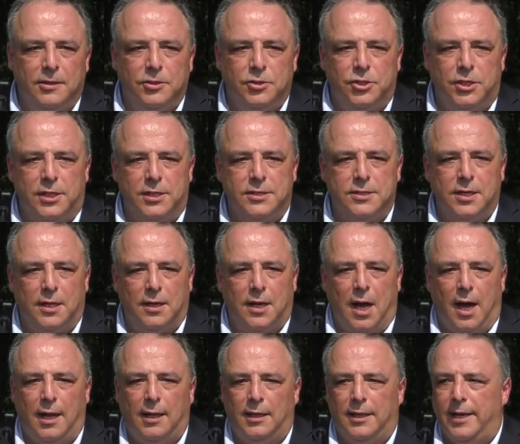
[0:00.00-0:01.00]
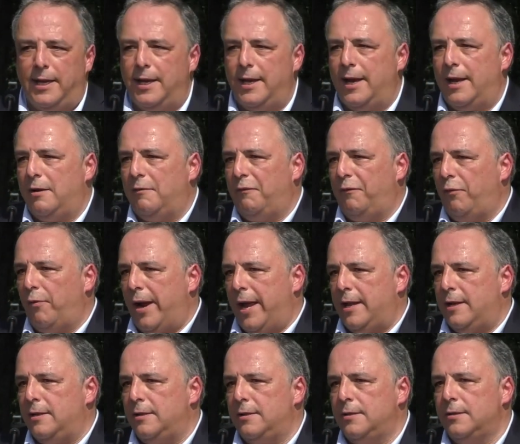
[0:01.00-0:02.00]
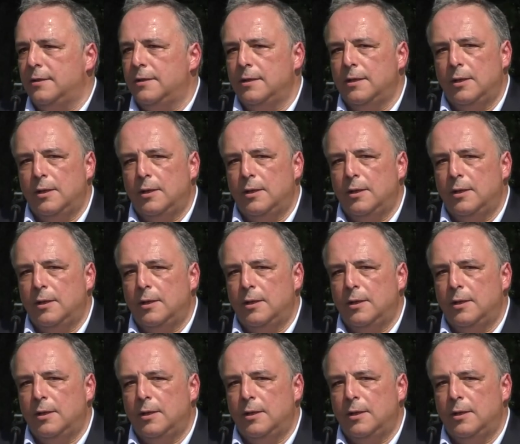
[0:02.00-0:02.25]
She's a colleague and a friend.